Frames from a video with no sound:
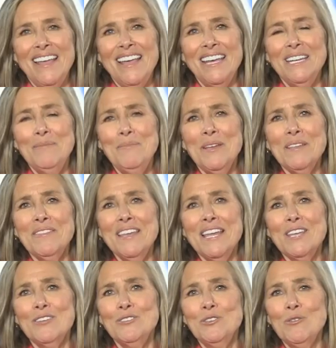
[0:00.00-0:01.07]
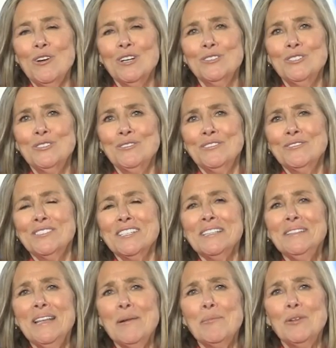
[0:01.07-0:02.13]
And a big thank you to our
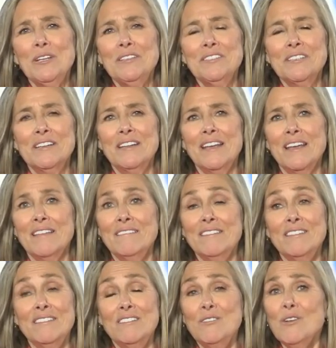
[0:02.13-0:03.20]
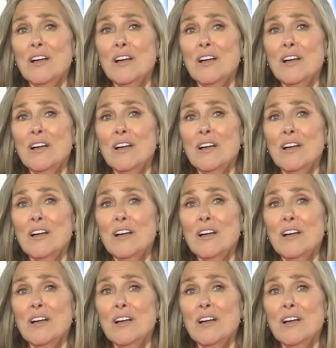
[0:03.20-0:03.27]
celebrities today. You